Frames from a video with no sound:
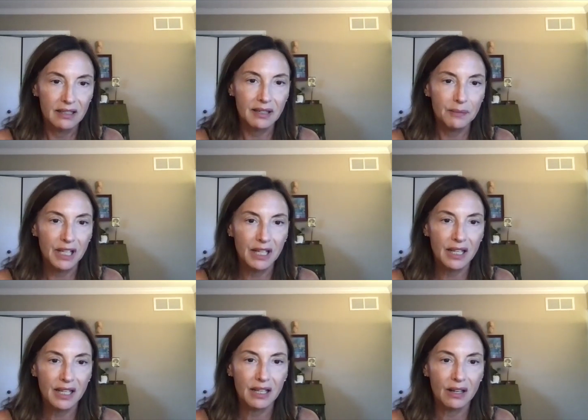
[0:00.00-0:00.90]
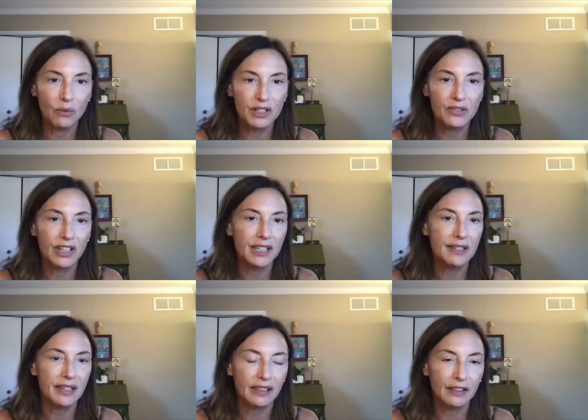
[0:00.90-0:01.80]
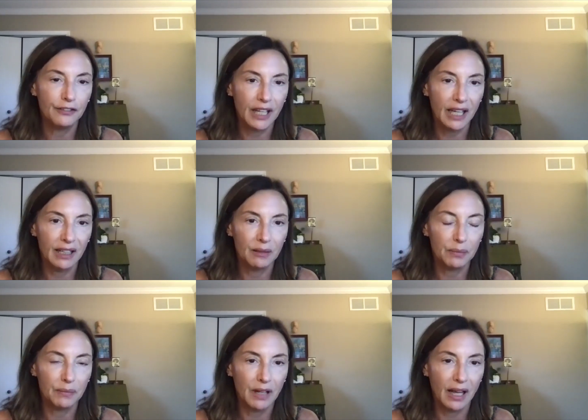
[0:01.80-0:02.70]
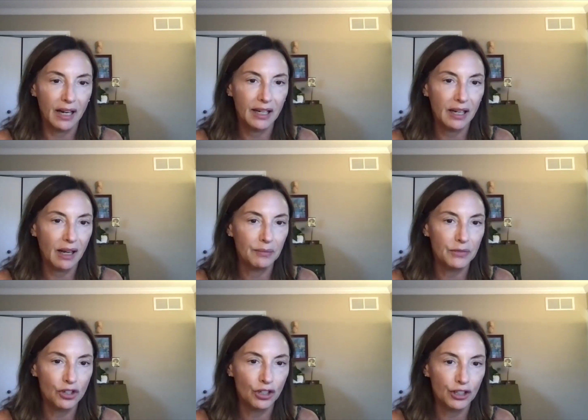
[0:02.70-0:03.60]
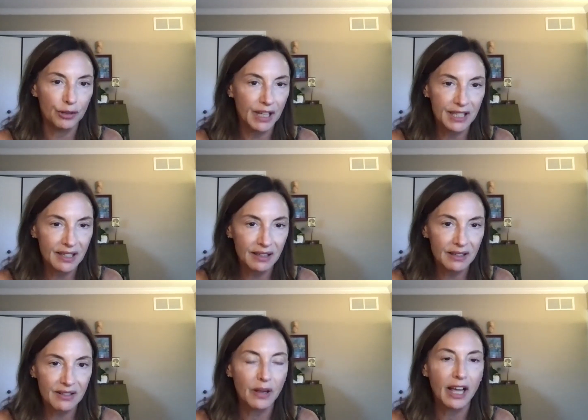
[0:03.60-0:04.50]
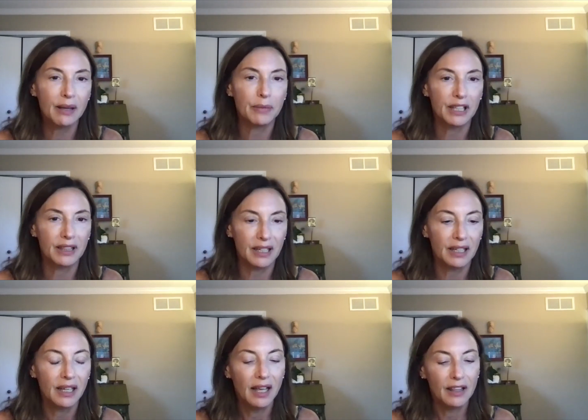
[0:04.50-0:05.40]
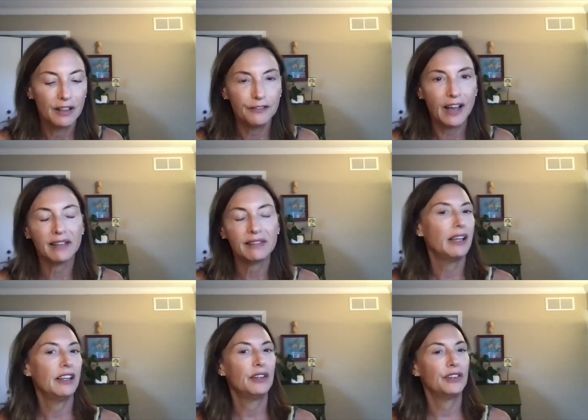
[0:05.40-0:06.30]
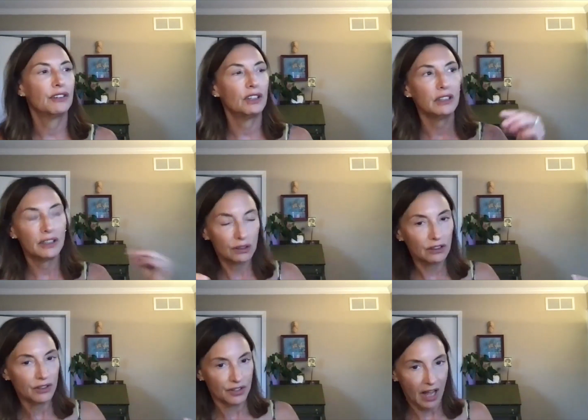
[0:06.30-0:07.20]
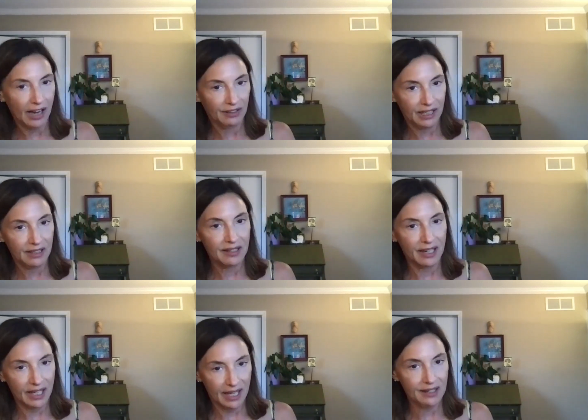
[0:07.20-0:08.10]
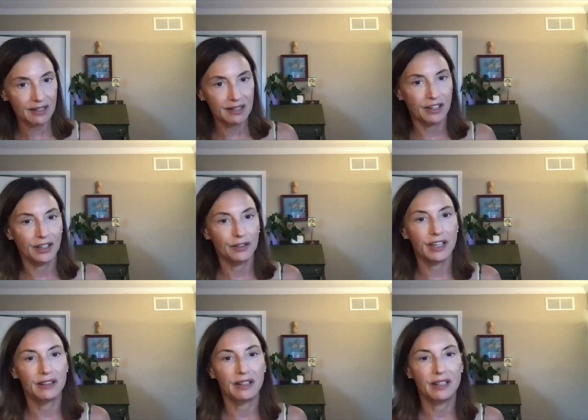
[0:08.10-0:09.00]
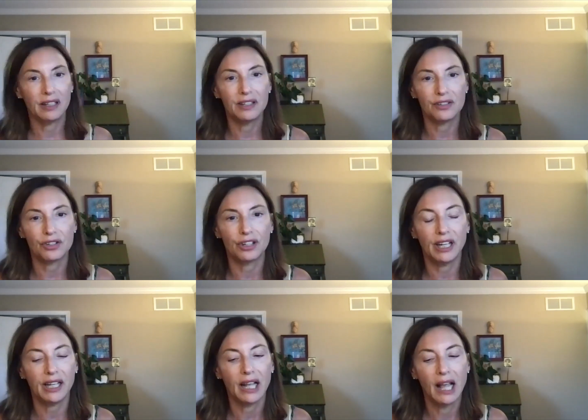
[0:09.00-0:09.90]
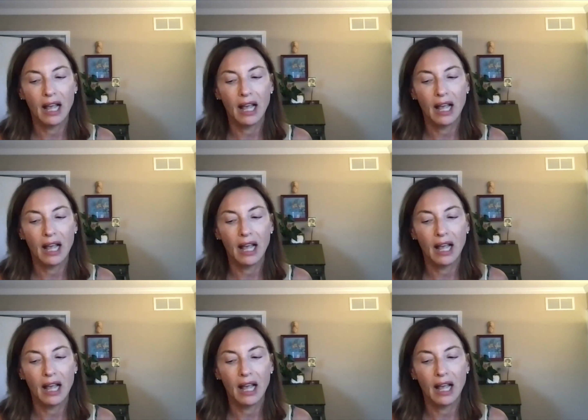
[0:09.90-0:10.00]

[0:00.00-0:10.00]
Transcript: to me was very significant. And I'm sure you meant it this way, but the fact that, there are literal sirens, I guess, in the history,